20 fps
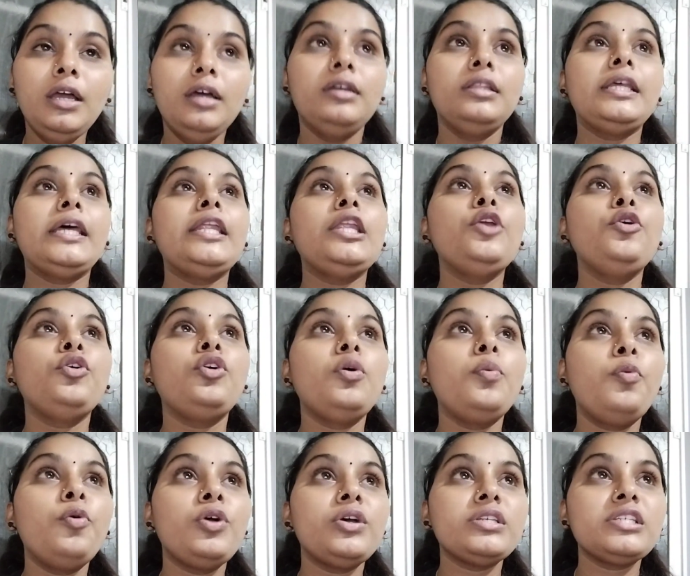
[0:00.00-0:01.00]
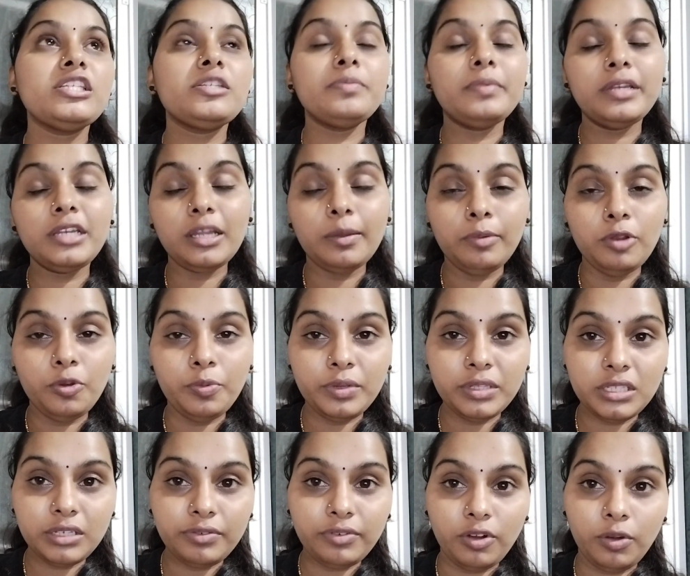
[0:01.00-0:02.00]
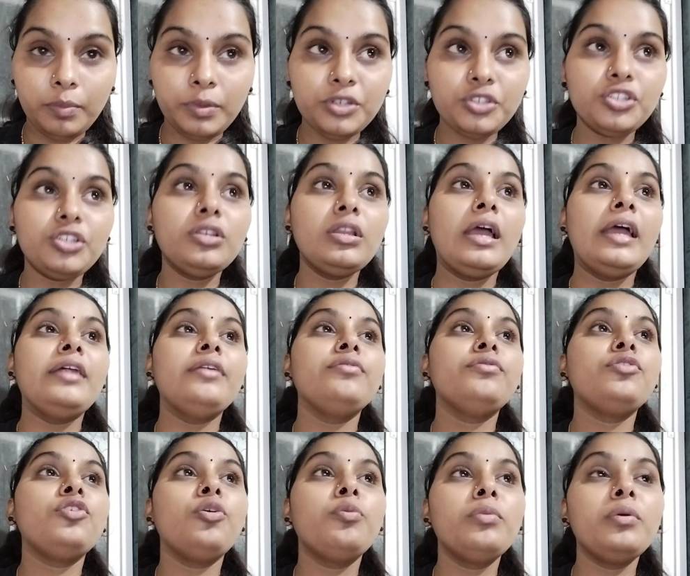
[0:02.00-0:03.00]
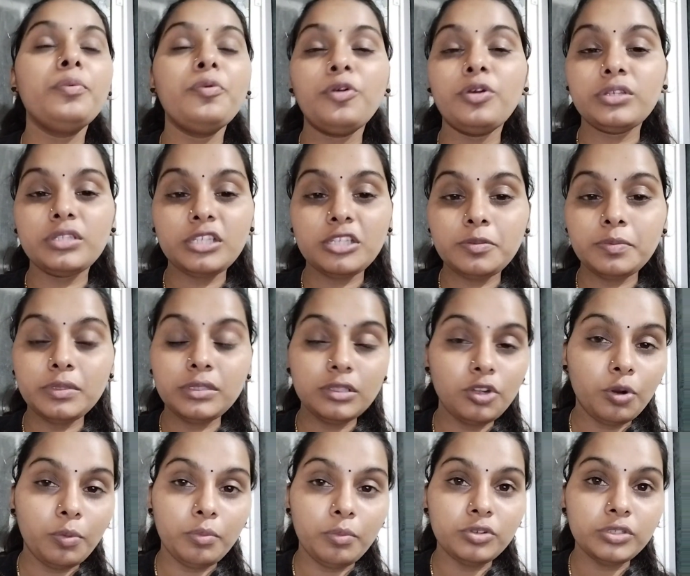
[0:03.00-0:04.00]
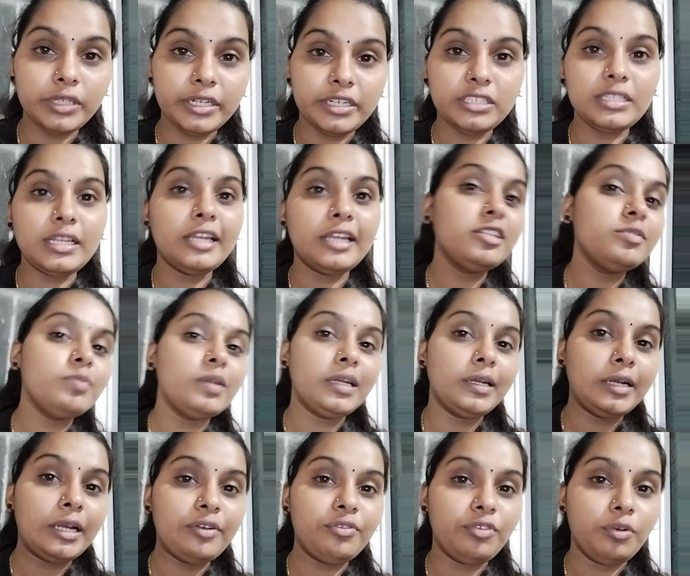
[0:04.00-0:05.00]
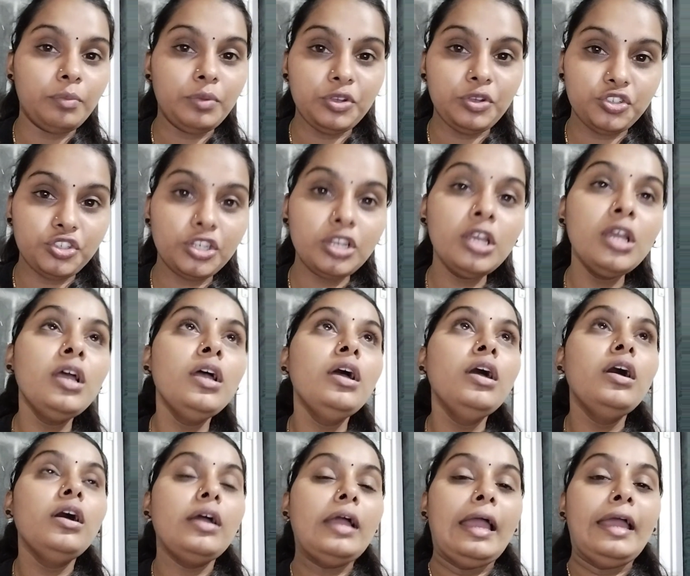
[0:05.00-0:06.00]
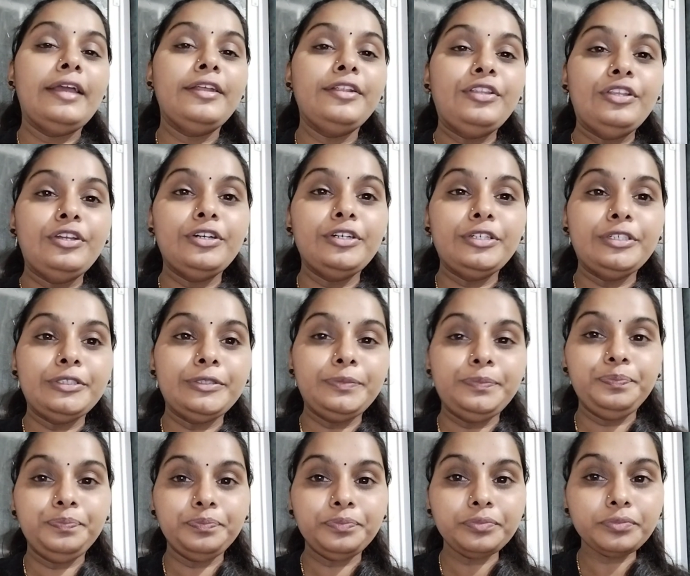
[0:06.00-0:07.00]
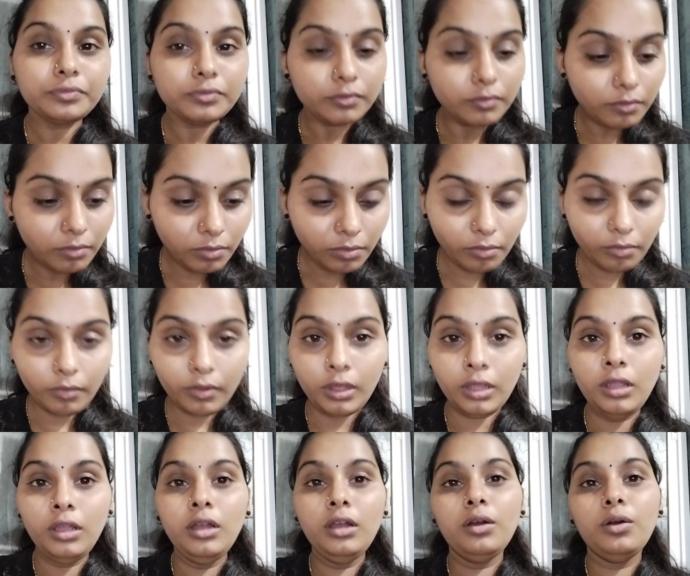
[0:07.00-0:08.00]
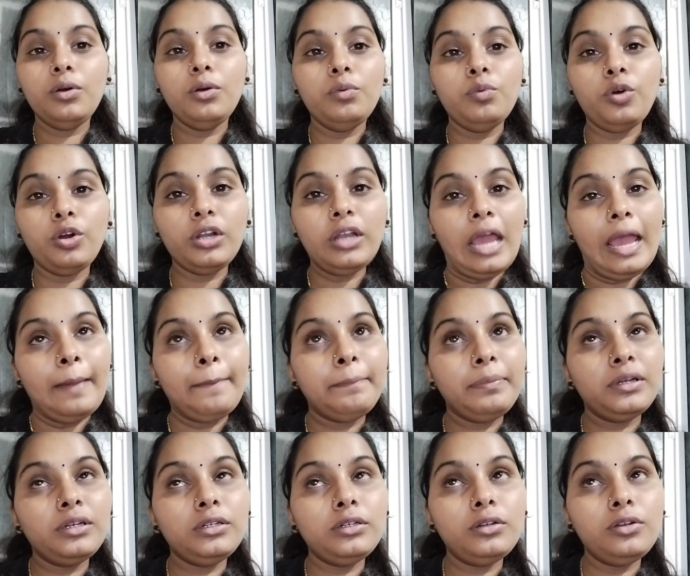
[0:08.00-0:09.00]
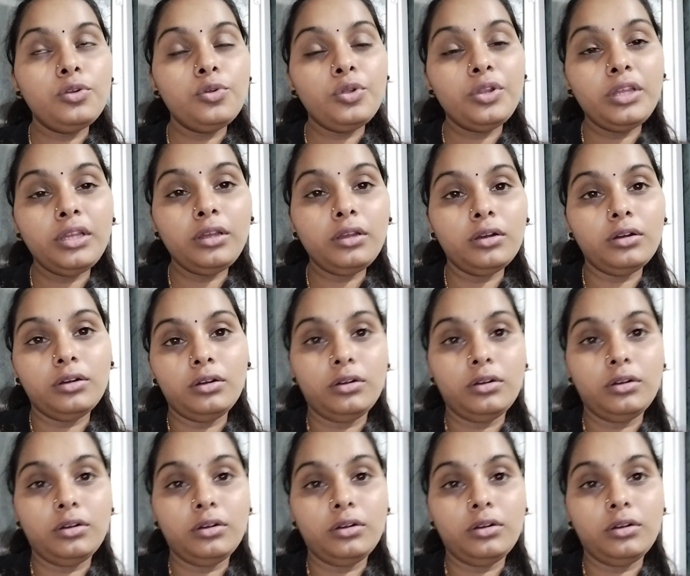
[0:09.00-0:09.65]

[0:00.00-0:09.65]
then leukopoiesis means WBC formation, and thrombopoiesis means thrombocytes, that is platelet formation. And what happened during